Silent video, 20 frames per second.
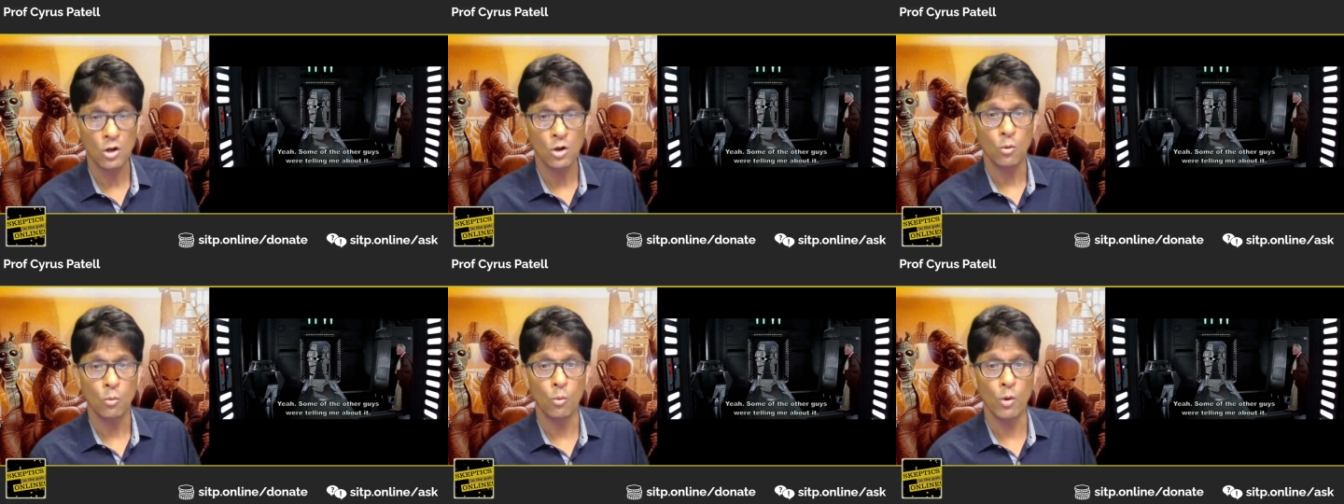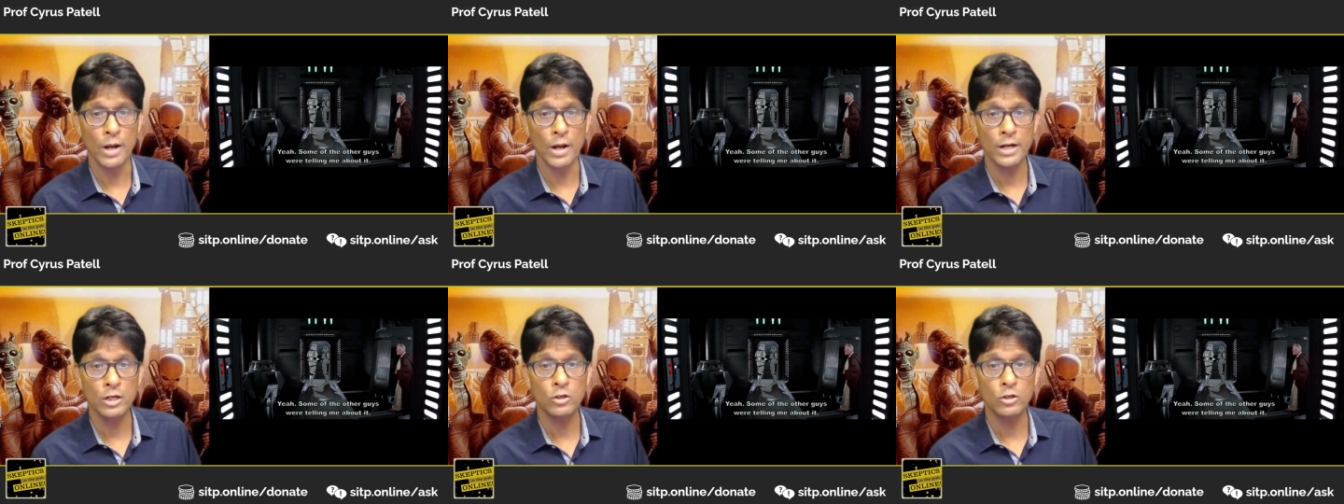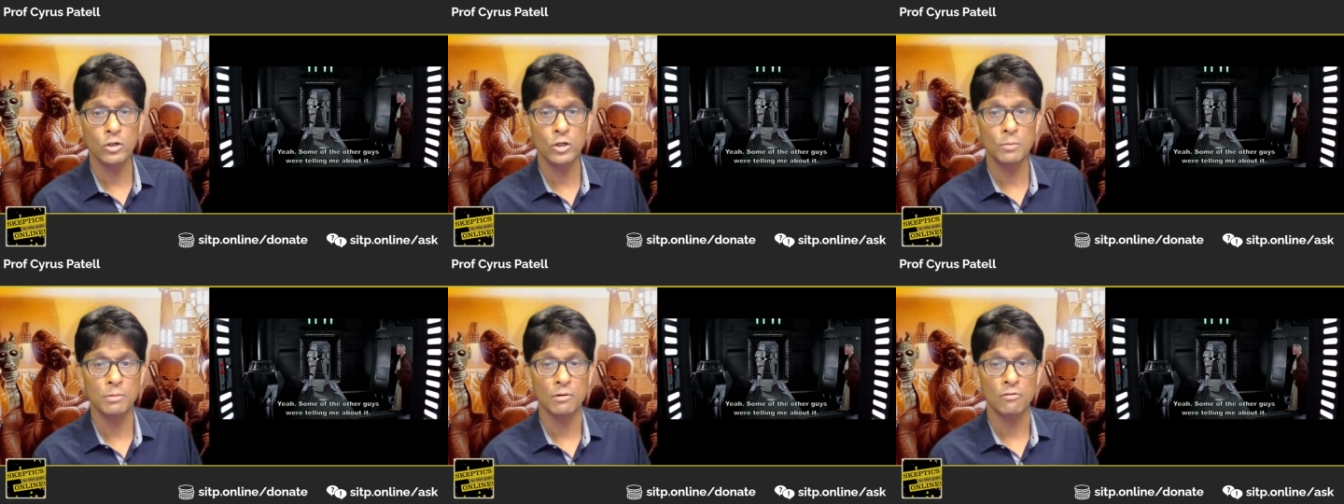When a
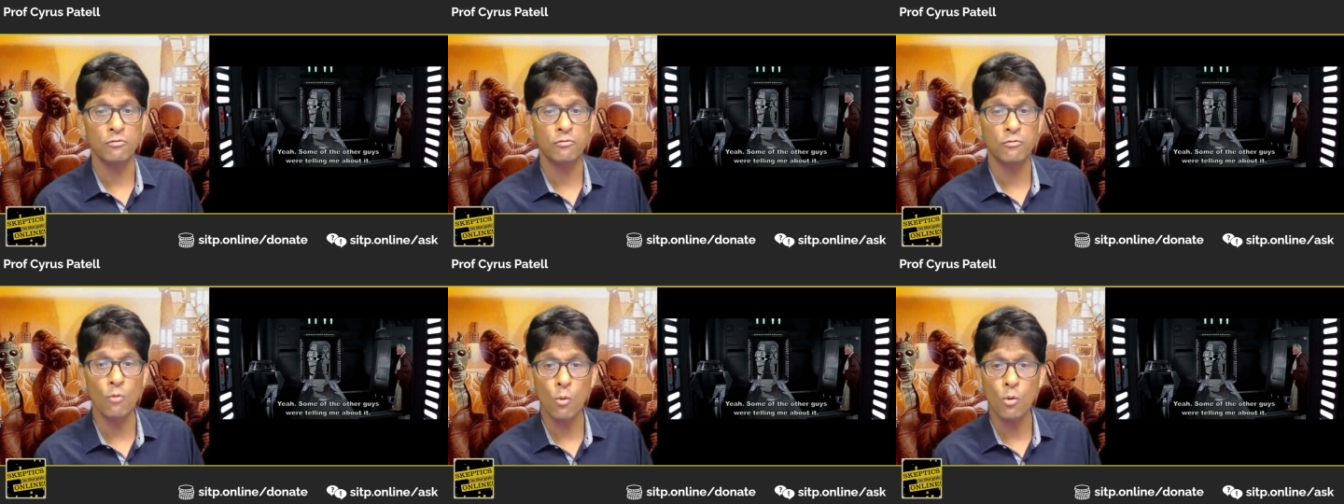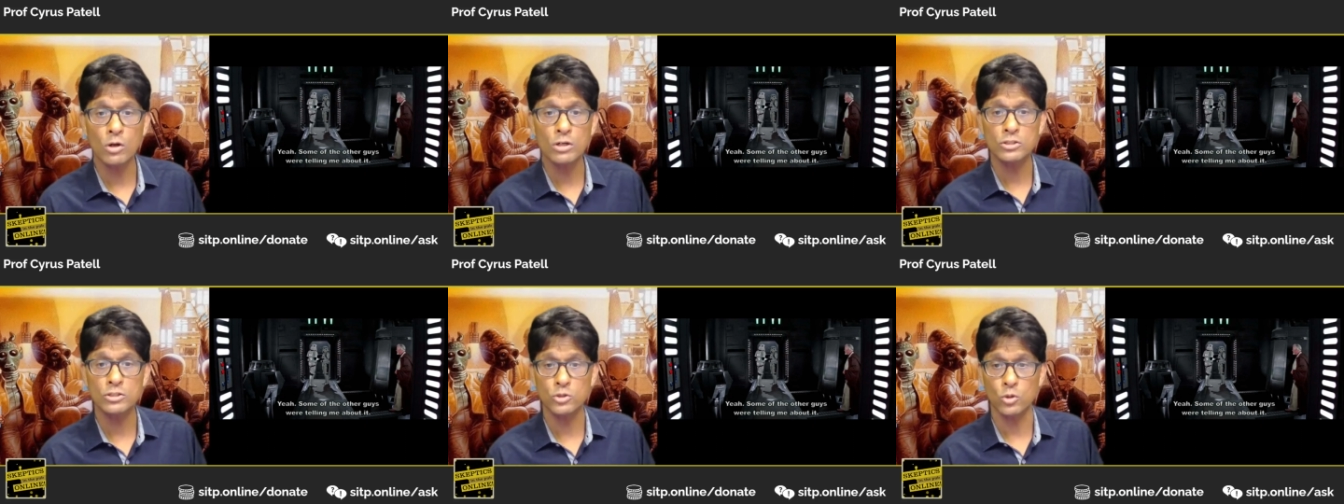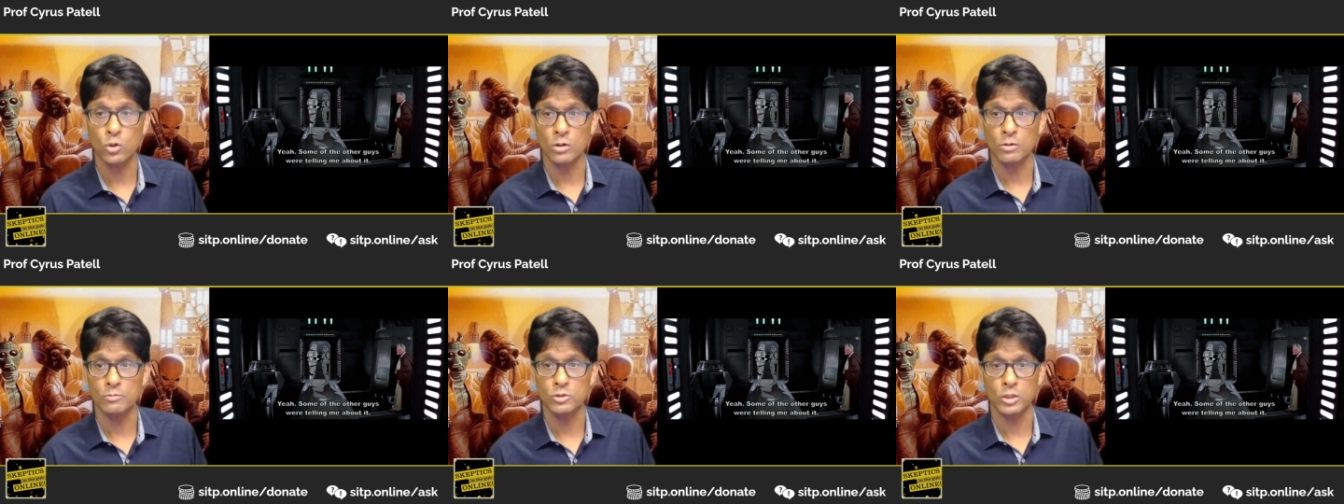group of 4
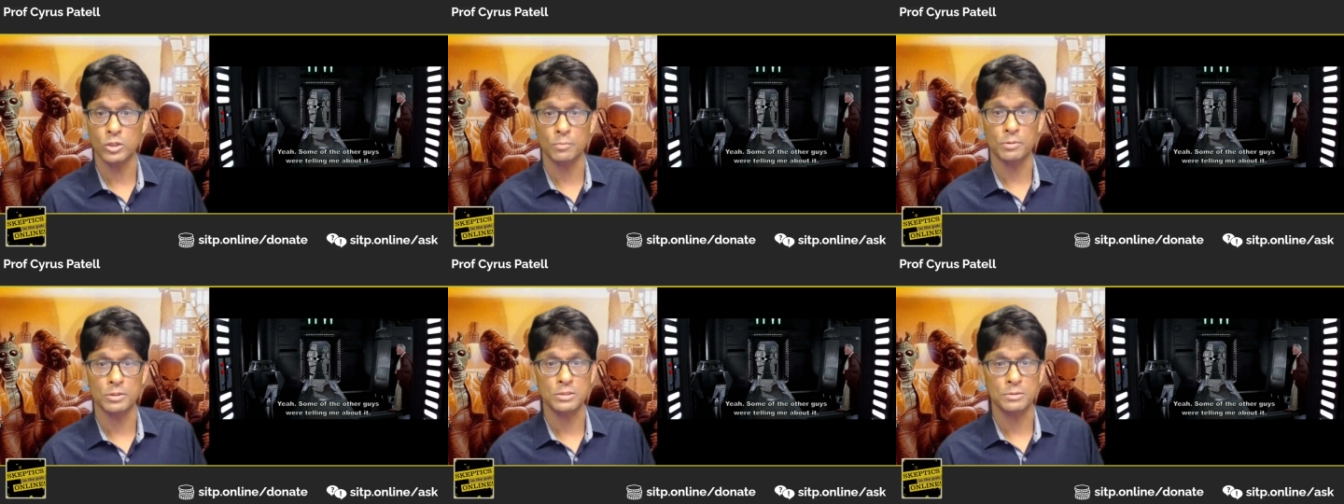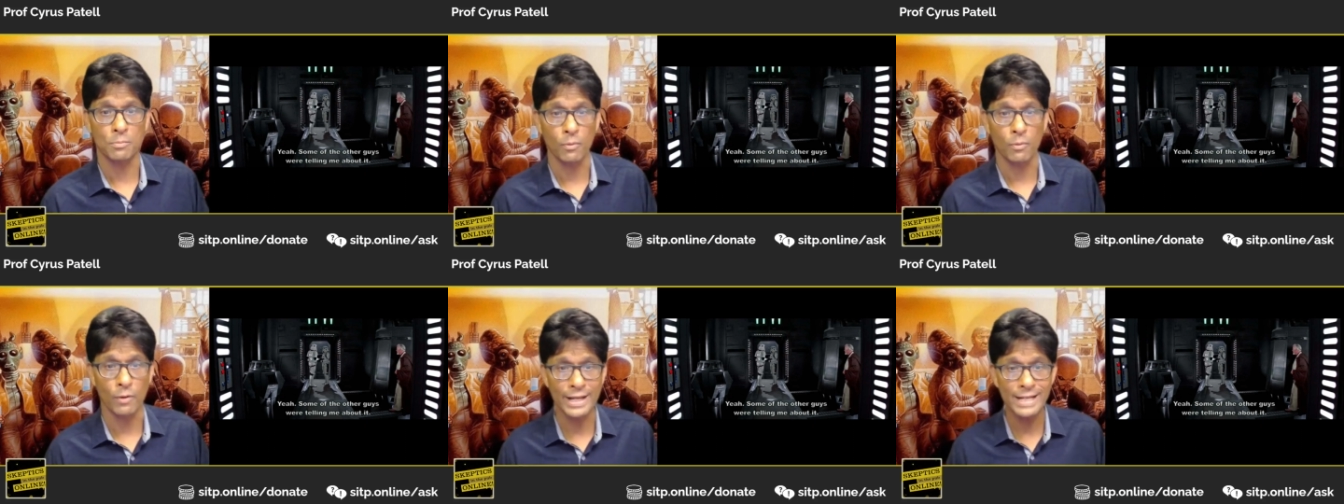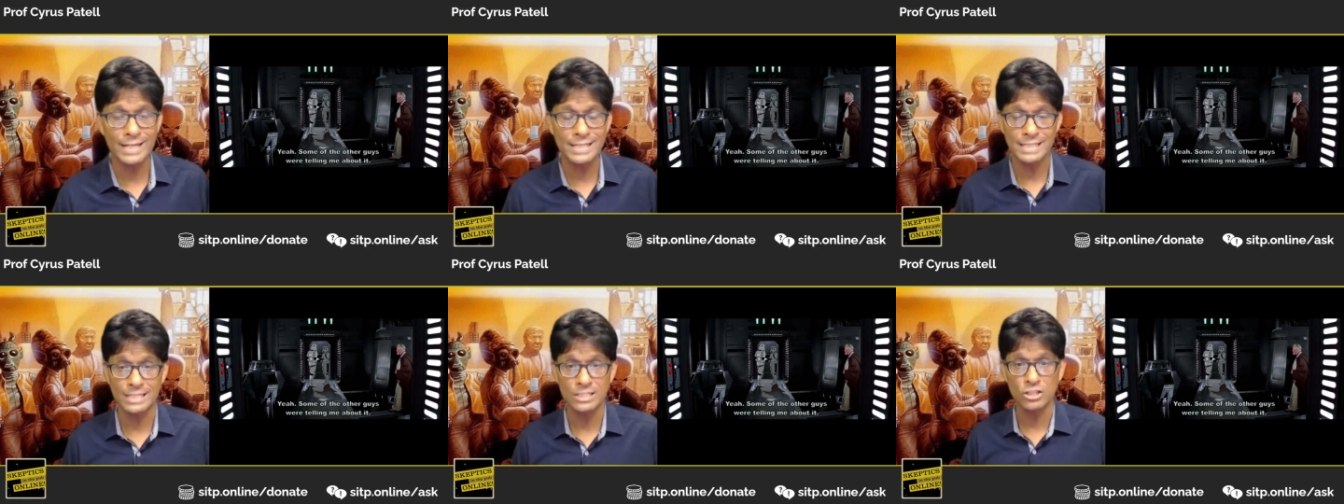stormtroopers
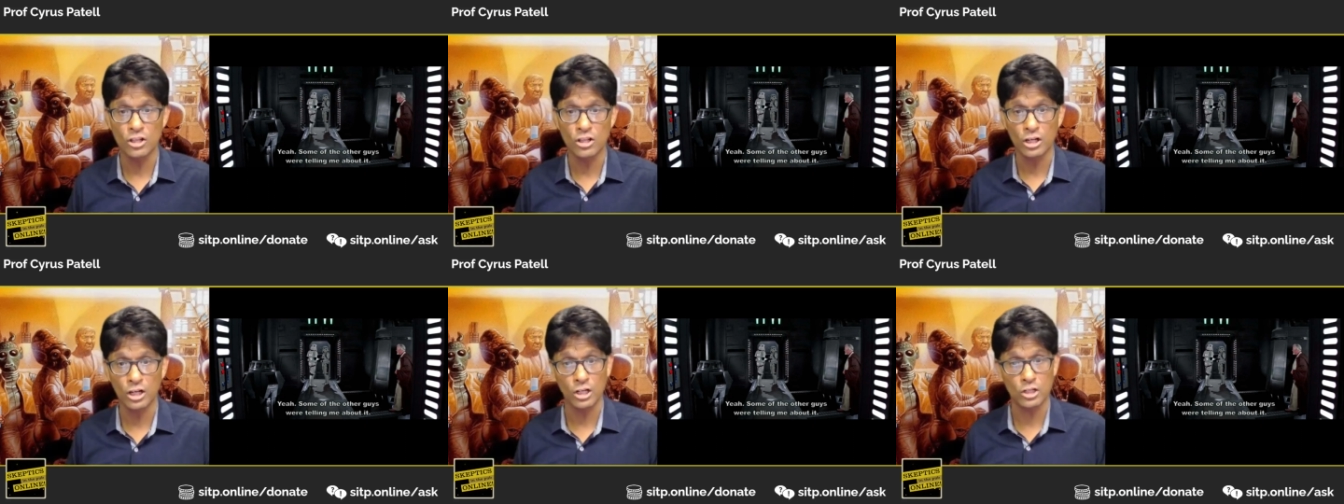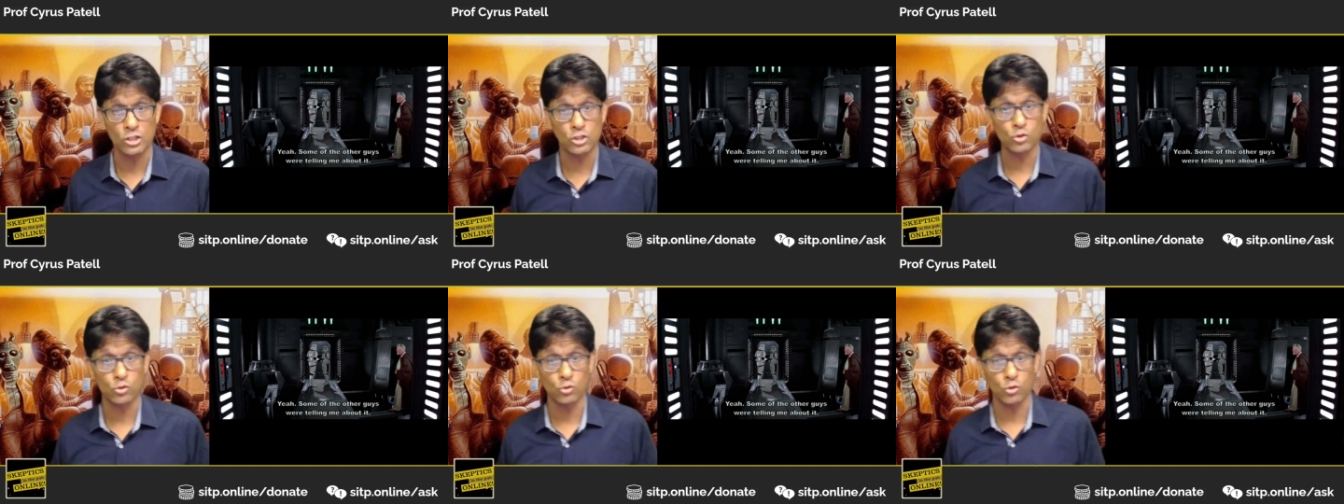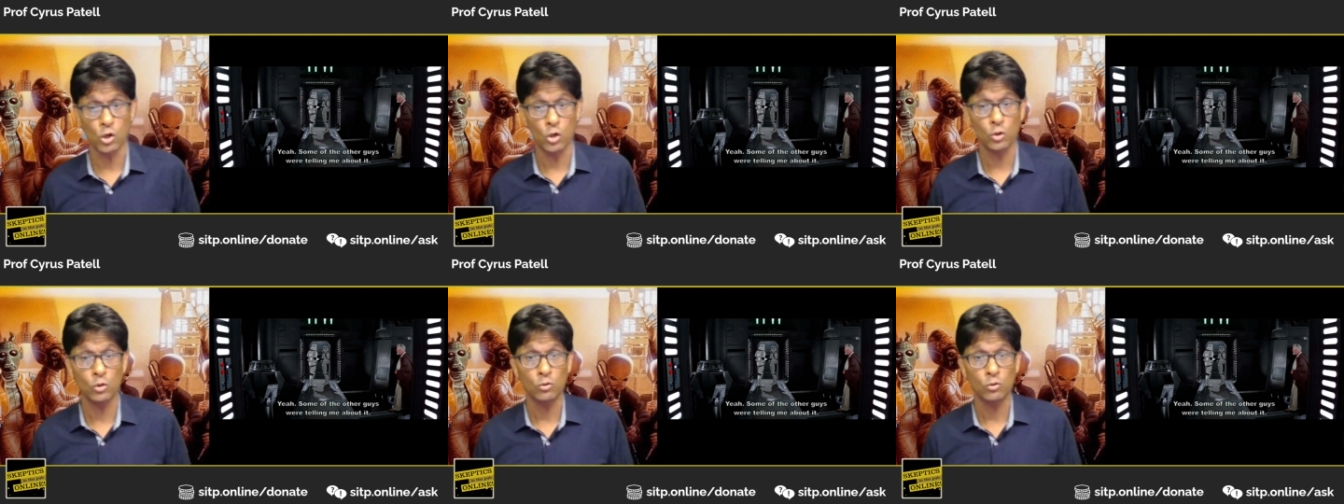breaks into the
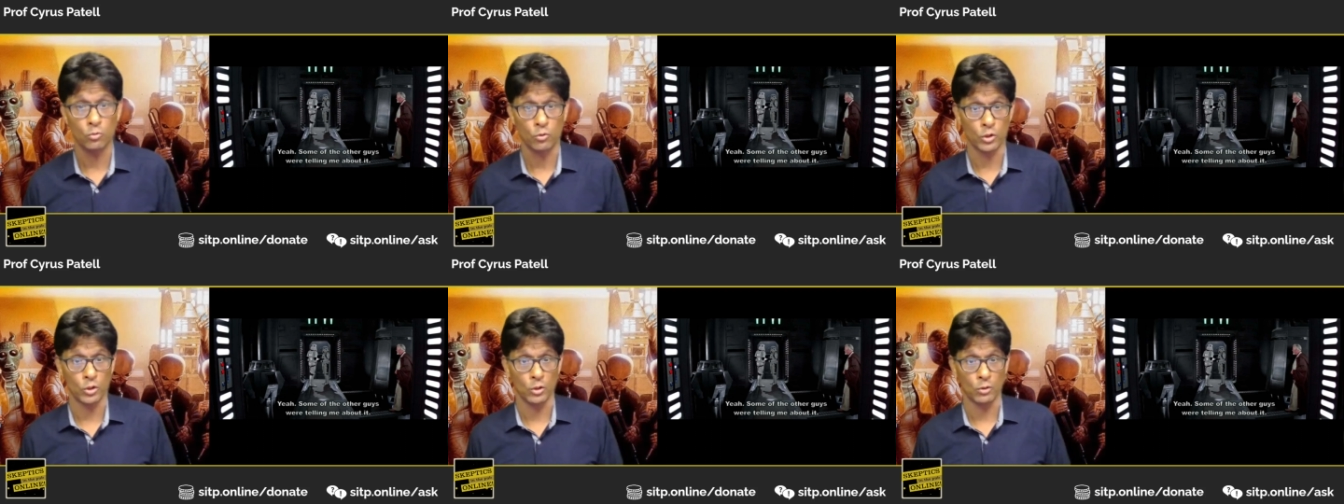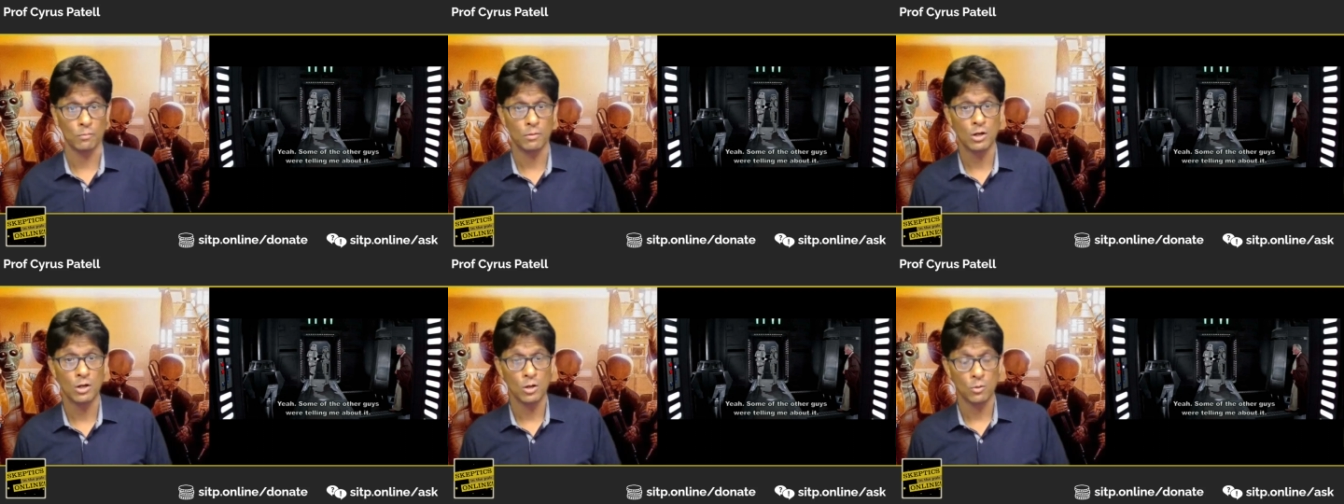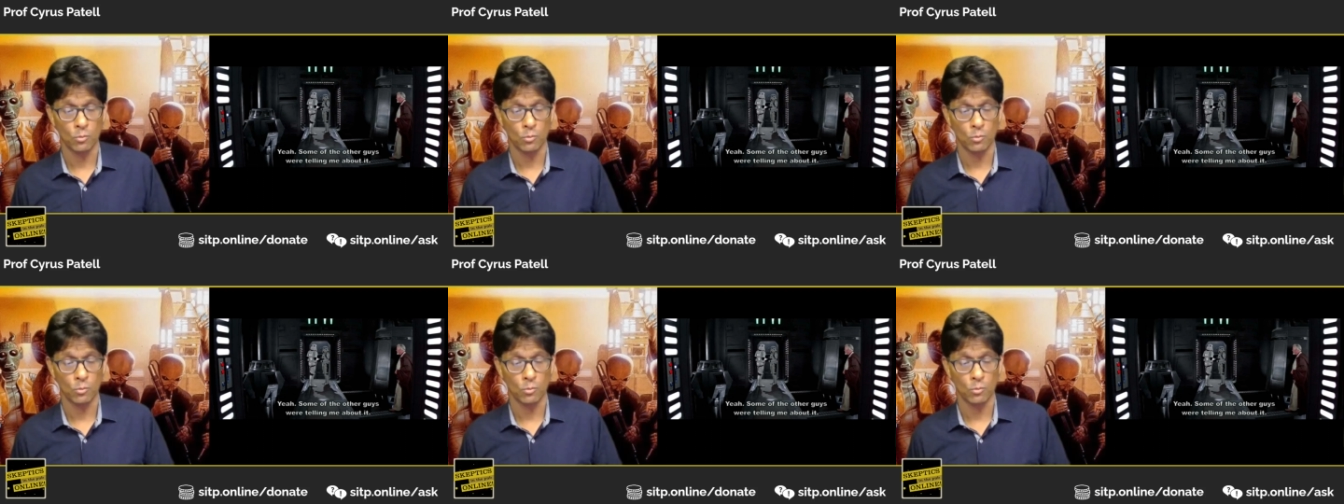control room